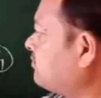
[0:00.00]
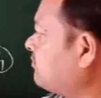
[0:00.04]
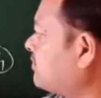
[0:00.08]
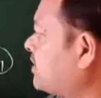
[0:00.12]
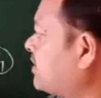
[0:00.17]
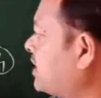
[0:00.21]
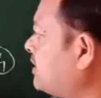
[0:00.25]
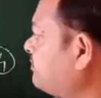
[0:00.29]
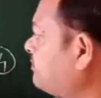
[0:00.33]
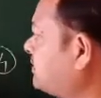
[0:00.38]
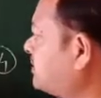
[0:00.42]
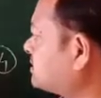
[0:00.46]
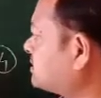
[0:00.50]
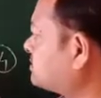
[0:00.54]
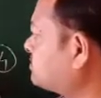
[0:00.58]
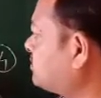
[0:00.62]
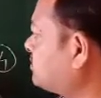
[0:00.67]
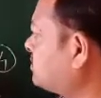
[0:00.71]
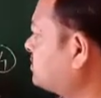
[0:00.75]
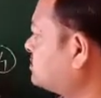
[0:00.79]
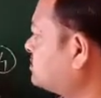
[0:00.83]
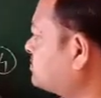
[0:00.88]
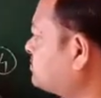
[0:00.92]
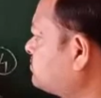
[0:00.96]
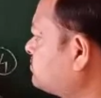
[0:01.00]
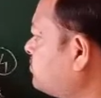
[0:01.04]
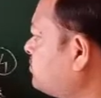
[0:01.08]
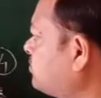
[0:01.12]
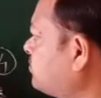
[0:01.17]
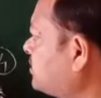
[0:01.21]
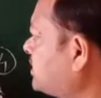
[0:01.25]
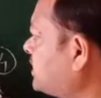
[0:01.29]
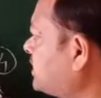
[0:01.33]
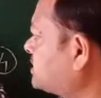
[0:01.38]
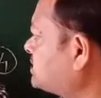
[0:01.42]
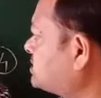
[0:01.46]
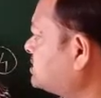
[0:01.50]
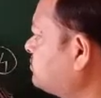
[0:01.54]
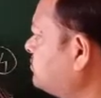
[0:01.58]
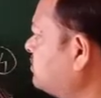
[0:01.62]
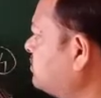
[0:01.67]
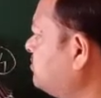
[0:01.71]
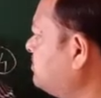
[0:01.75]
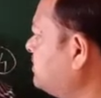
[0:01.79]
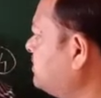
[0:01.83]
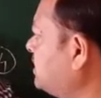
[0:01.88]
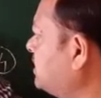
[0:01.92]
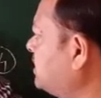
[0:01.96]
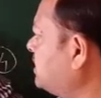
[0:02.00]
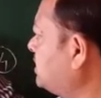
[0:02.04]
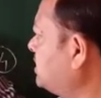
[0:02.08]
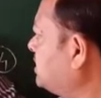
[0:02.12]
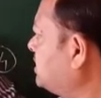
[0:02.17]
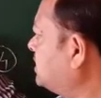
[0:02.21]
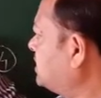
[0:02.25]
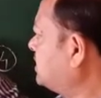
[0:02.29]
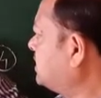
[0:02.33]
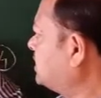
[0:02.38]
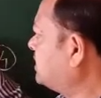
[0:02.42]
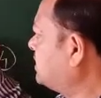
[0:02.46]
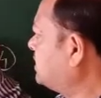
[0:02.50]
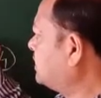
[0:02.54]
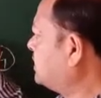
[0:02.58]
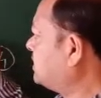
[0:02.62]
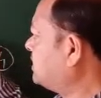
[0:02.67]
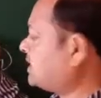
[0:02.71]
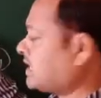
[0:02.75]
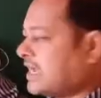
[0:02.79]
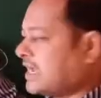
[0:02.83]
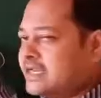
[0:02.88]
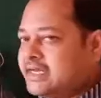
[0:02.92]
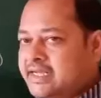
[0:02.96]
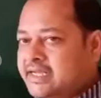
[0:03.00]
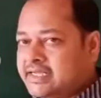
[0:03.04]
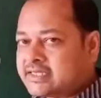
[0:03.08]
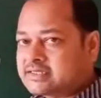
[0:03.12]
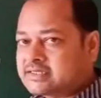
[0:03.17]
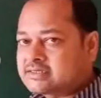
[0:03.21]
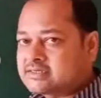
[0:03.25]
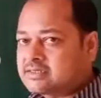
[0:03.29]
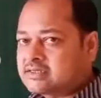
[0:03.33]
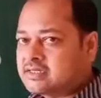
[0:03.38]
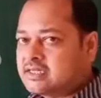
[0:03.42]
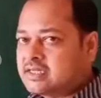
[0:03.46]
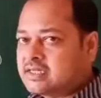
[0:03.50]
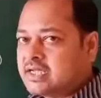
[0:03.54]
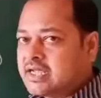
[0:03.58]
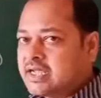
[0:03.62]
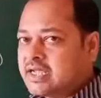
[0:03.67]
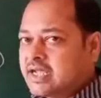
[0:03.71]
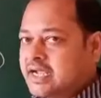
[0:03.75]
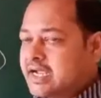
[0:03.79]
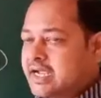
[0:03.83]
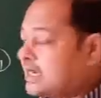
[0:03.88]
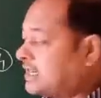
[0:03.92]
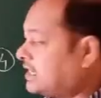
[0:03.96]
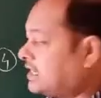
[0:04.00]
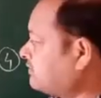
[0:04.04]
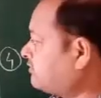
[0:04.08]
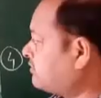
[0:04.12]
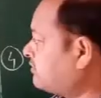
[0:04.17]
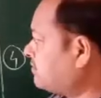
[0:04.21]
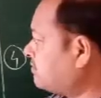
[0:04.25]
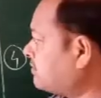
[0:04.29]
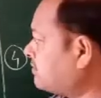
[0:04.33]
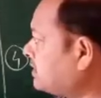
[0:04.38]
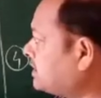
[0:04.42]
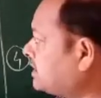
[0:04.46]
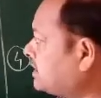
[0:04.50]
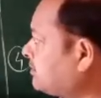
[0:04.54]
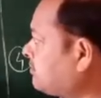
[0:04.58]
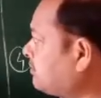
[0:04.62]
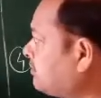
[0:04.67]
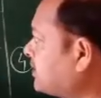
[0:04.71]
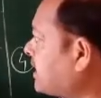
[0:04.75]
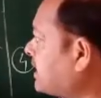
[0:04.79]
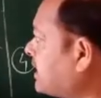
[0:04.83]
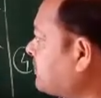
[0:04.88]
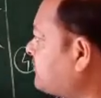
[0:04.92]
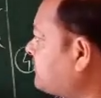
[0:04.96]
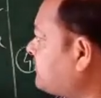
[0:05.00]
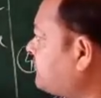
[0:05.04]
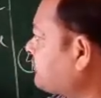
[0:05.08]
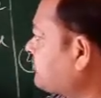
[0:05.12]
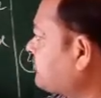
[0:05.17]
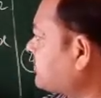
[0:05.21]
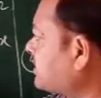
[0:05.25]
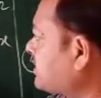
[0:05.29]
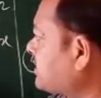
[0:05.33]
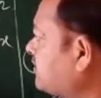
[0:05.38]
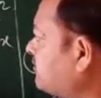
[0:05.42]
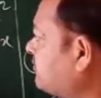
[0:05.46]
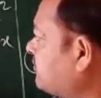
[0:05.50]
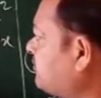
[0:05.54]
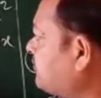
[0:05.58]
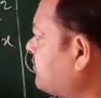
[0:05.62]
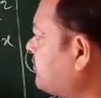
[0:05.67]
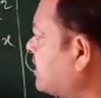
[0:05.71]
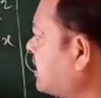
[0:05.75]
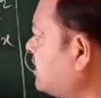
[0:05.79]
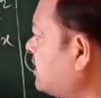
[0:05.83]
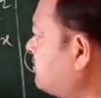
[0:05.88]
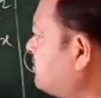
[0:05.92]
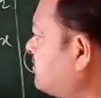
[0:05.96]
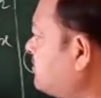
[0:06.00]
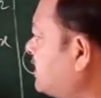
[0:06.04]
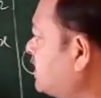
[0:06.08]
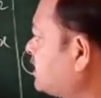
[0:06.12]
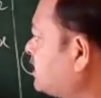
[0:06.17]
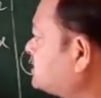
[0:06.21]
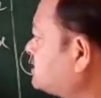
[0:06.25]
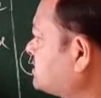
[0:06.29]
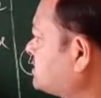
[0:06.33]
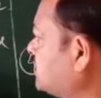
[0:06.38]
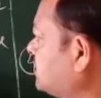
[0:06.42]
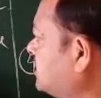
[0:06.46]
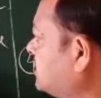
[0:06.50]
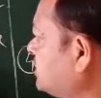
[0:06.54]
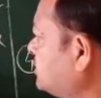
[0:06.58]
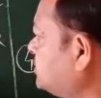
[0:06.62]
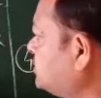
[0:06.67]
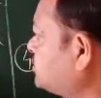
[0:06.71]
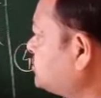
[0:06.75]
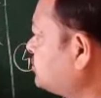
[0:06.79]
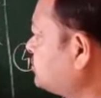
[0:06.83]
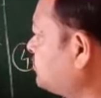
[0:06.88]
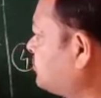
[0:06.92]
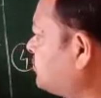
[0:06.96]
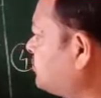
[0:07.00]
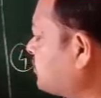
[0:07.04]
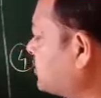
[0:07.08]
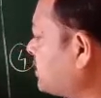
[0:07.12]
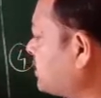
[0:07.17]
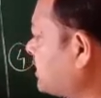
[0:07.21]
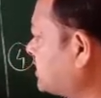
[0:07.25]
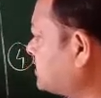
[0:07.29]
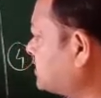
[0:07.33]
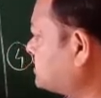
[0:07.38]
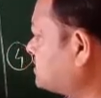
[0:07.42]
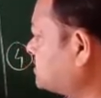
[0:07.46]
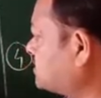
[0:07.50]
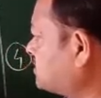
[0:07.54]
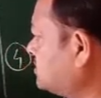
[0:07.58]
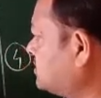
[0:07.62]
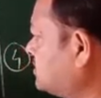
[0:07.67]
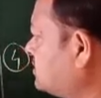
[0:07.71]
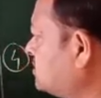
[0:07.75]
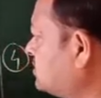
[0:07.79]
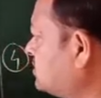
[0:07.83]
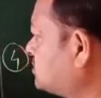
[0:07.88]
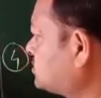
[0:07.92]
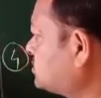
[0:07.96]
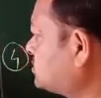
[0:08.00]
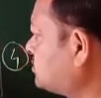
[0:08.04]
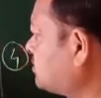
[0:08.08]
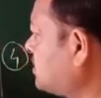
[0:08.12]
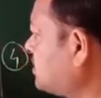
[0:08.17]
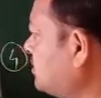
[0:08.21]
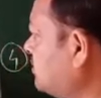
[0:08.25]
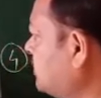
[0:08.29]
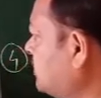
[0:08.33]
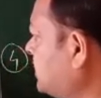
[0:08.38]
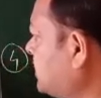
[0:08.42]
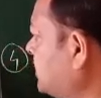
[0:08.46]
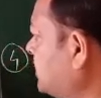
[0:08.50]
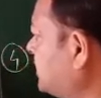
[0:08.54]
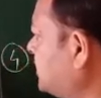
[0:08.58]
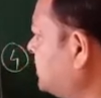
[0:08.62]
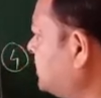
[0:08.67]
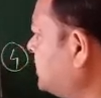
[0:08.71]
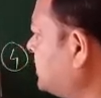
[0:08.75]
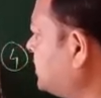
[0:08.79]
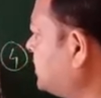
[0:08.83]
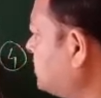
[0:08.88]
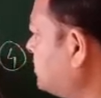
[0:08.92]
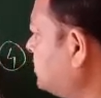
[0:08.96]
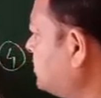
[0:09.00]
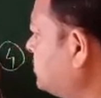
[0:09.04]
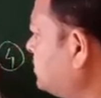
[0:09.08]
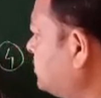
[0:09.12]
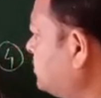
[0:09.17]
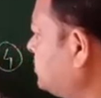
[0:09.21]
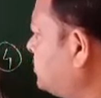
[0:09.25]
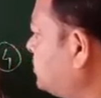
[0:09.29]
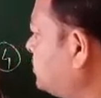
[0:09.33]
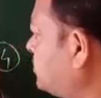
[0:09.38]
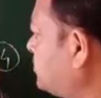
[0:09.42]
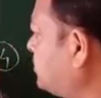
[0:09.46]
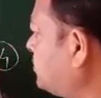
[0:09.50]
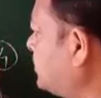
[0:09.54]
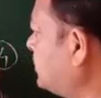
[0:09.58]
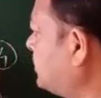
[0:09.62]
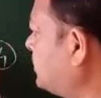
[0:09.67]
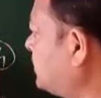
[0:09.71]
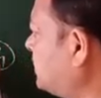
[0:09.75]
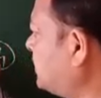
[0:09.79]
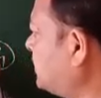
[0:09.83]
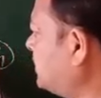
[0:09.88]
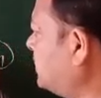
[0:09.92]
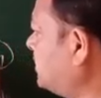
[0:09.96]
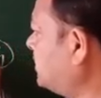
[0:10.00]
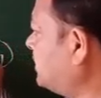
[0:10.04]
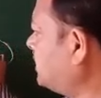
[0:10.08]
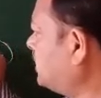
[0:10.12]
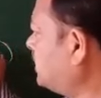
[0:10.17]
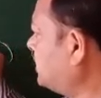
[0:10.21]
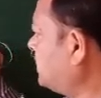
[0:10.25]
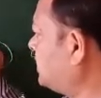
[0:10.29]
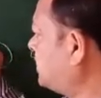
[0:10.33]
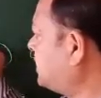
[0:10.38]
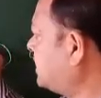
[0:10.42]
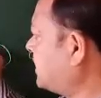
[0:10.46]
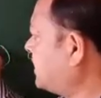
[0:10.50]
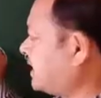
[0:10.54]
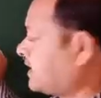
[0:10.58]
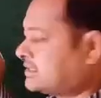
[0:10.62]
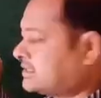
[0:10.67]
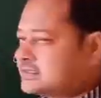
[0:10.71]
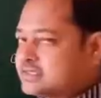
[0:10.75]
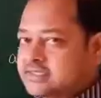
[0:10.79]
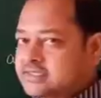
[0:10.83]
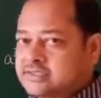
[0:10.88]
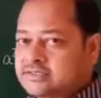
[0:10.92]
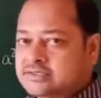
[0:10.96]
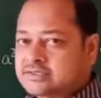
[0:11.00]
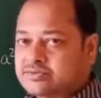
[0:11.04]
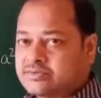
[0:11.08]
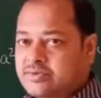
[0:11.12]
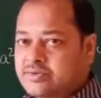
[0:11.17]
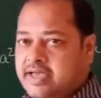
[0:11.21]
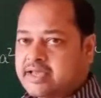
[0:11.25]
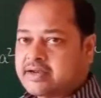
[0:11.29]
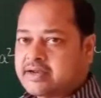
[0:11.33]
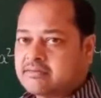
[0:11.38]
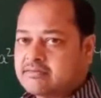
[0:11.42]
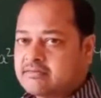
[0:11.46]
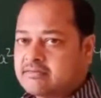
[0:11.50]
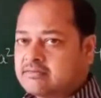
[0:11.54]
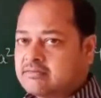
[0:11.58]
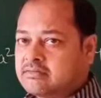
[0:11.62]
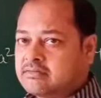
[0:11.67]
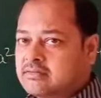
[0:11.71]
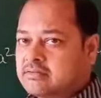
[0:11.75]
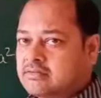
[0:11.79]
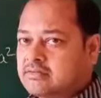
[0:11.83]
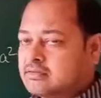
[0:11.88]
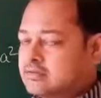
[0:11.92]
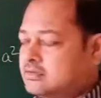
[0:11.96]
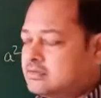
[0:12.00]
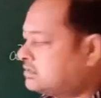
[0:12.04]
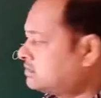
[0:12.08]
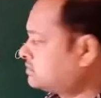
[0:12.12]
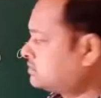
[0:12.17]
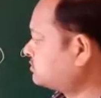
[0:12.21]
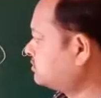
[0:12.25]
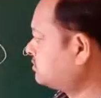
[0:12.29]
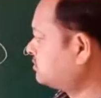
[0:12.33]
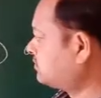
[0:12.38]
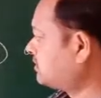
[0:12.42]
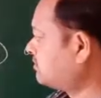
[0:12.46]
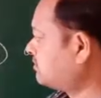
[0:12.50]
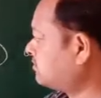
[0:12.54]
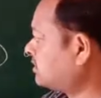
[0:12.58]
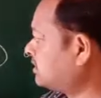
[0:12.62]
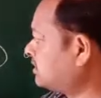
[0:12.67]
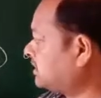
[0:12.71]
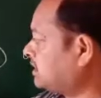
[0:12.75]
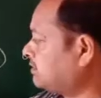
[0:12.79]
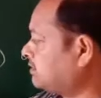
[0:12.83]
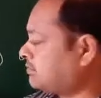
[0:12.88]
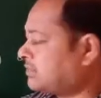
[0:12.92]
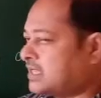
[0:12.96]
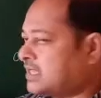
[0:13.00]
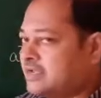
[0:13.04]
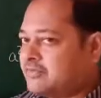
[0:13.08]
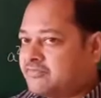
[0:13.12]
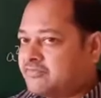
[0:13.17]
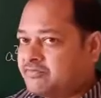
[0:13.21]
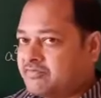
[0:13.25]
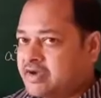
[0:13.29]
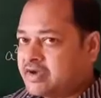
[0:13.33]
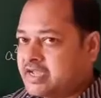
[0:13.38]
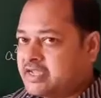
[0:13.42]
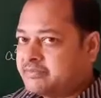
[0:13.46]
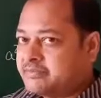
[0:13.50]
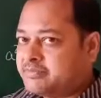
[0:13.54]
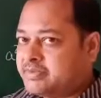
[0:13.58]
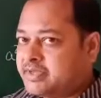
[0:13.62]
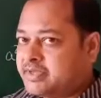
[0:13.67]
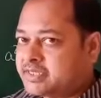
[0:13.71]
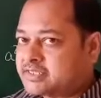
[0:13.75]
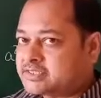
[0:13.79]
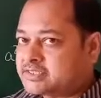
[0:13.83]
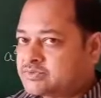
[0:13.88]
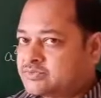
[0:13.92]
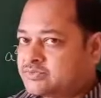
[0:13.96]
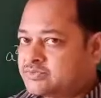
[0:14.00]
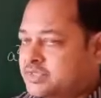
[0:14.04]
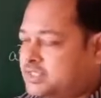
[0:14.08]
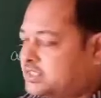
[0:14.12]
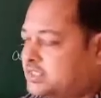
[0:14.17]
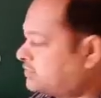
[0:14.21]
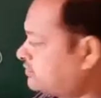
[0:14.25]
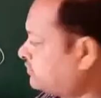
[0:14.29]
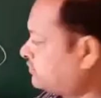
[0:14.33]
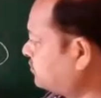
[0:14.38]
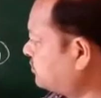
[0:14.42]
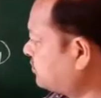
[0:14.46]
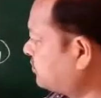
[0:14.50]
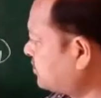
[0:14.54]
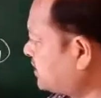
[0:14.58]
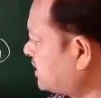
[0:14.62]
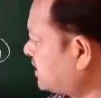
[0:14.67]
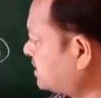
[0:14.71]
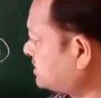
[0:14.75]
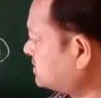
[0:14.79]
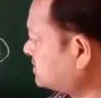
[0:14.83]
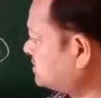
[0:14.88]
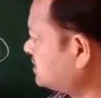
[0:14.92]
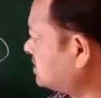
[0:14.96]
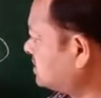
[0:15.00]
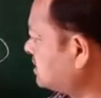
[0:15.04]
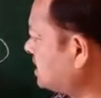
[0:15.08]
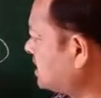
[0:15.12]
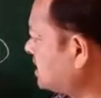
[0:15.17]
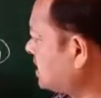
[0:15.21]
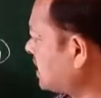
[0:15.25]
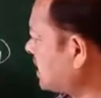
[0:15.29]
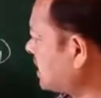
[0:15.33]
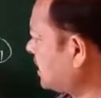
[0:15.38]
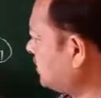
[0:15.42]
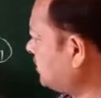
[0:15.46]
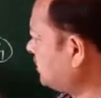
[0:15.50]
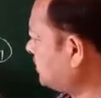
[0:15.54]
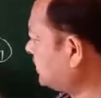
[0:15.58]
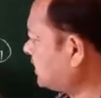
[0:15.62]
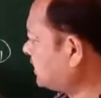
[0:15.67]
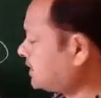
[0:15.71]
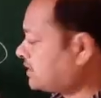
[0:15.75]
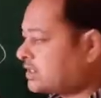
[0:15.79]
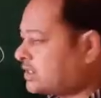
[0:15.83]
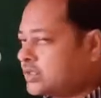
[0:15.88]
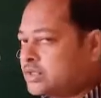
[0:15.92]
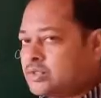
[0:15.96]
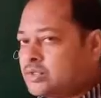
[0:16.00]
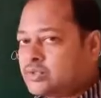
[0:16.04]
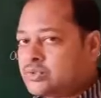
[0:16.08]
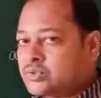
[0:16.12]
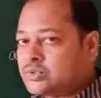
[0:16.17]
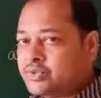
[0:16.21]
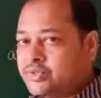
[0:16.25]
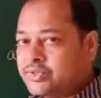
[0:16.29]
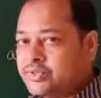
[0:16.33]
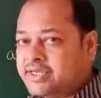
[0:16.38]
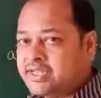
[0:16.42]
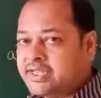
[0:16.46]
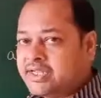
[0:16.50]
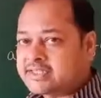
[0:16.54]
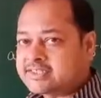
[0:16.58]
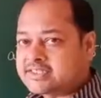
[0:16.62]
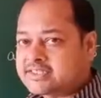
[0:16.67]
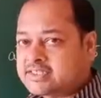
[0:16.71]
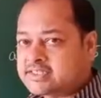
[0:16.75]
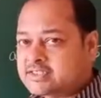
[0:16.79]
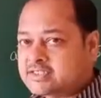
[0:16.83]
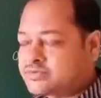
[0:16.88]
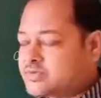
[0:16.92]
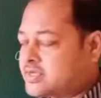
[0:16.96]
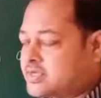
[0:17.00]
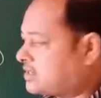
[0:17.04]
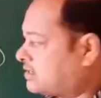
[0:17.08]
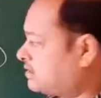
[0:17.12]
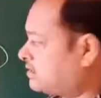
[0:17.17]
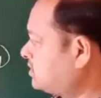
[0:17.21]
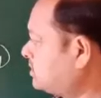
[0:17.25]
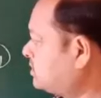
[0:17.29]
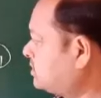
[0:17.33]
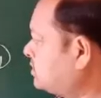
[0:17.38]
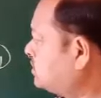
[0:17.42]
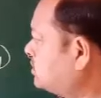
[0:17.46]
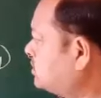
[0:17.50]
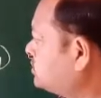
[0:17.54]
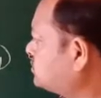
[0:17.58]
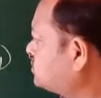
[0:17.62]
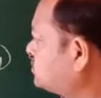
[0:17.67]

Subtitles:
5x plus 4x will be 9x, and if I multiply 5x into 4x, so I will get here 20x square. So if I multiply 5x with 4x, I will get 20x square.